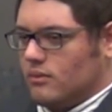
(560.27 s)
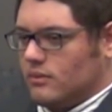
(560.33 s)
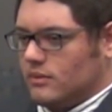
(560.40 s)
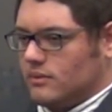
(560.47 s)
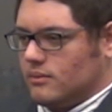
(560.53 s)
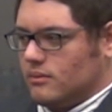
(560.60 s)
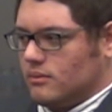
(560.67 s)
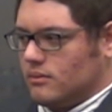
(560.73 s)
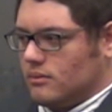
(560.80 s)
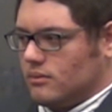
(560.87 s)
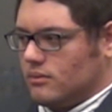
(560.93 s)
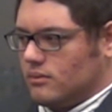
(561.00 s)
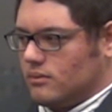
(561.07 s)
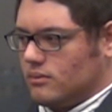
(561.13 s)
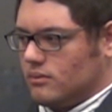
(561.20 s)
Describe your
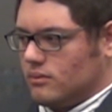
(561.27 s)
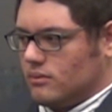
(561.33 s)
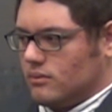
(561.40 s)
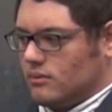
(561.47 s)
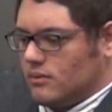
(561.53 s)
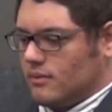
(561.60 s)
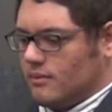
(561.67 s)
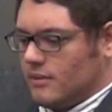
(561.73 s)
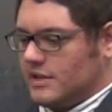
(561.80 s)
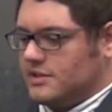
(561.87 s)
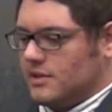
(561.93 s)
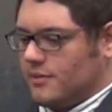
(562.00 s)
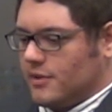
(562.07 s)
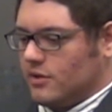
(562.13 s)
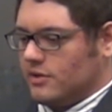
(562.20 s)
typical day. My
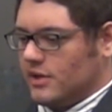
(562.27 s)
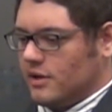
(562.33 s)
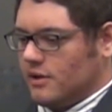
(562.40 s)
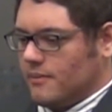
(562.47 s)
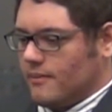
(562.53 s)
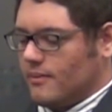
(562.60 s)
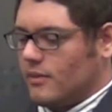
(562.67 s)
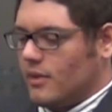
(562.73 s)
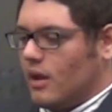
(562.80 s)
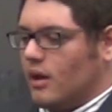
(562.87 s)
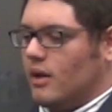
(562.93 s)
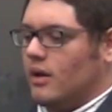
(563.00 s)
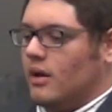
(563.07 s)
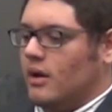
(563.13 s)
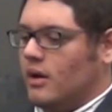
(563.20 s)
typical day.
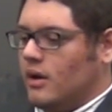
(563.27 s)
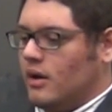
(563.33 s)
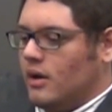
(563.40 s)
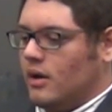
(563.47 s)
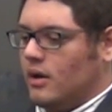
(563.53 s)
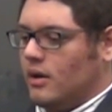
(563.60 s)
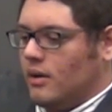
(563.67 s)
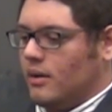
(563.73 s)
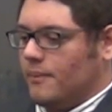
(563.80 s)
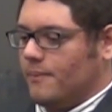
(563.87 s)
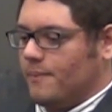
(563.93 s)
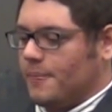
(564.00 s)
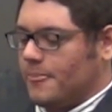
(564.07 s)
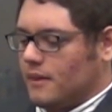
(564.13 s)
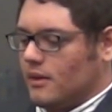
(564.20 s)

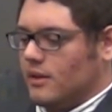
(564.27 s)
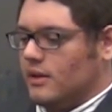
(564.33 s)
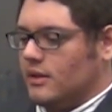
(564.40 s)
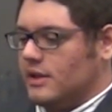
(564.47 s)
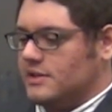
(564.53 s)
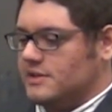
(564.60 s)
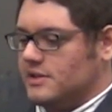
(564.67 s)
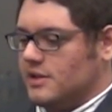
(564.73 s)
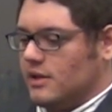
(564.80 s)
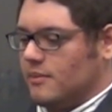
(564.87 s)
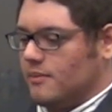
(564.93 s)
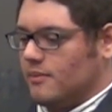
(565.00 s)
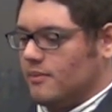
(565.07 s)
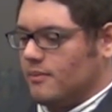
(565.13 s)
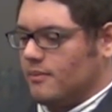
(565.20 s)
Um, let's
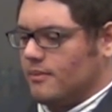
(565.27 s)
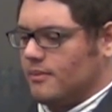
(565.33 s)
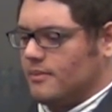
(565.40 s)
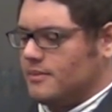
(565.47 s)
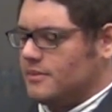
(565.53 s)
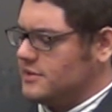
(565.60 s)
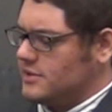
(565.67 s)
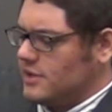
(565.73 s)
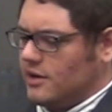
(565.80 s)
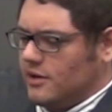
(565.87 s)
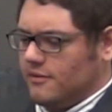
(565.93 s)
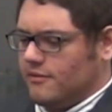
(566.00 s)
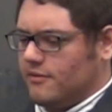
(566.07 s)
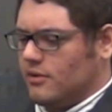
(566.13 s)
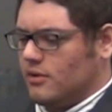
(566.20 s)
see.
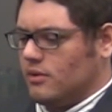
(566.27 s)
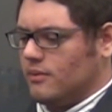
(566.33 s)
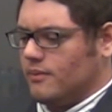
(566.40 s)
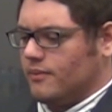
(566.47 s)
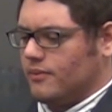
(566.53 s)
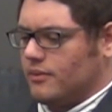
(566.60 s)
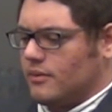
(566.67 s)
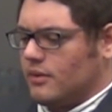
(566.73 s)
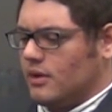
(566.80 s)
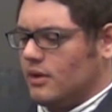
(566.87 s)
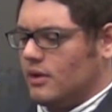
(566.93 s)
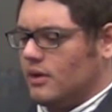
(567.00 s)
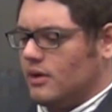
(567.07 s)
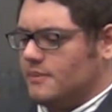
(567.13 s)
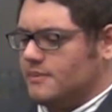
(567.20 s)
Starting from
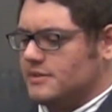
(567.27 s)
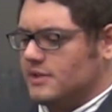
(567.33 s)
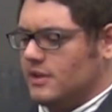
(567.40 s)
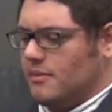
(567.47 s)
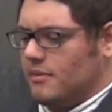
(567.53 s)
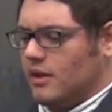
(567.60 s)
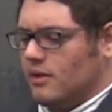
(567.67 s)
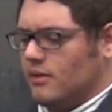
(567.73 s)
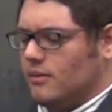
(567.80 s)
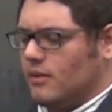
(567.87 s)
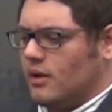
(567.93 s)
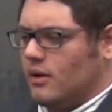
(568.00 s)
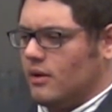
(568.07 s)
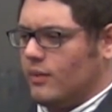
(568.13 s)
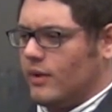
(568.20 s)
um, sleeping,
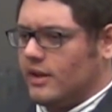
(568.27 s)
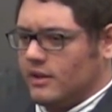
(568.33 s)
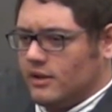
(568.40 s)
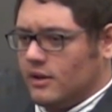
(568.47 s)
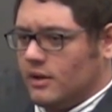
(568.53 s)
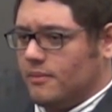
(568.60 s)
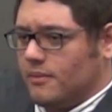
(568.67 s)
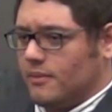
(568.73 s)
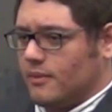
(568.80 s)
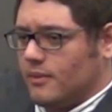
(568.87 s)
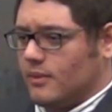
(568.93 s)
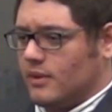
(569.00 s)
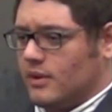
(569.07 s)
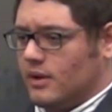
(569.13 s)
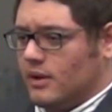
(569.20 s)
uh, waking up.
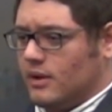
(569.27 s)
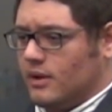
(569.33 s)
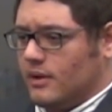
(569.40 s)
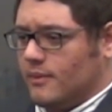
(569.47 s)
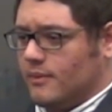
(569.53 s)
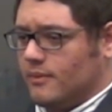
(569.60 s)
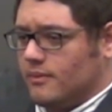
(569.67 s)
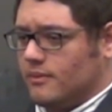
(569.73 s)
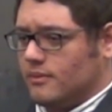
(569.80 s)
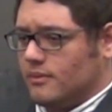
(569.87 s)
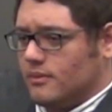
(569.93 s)
Um, we don't have to get